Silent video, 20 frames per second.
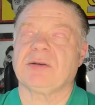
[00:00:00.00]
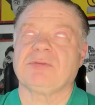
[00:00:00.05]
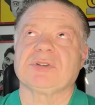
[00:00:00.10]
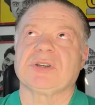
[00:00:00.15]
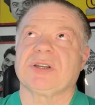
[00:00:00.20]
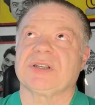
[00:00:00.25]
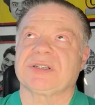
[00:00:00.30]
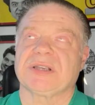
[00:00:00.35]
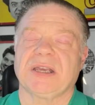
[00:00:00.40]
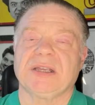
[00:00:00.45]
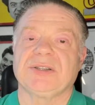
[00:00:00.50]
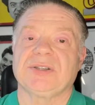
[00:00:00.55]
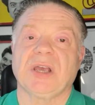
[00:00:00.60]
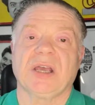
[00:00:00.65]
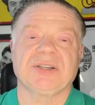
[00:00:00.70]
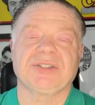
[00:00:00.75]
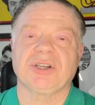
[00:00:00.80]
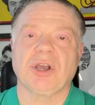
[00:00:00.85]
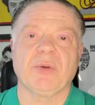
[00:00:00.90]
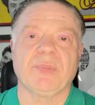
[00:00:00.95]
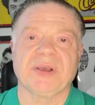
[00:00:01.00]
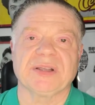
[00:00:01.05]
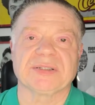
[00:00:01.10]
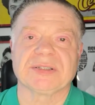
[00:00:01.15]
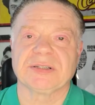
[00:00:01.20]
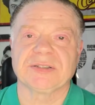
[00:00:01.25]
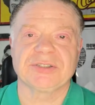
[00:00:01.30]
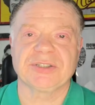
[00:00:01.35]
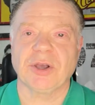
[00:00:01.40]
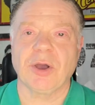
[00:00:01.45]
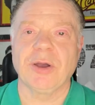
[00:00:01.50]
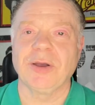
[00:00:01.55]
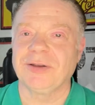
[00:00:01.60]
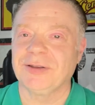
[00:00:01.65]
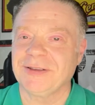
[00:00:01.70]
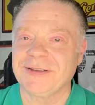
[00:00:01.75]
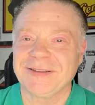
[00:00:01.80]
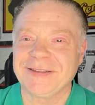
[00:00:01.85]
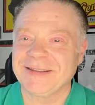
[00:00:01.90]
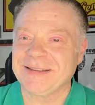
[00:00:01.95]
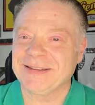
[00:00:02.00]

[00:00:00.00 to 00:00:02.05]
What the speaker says: was going to say, showbiz. The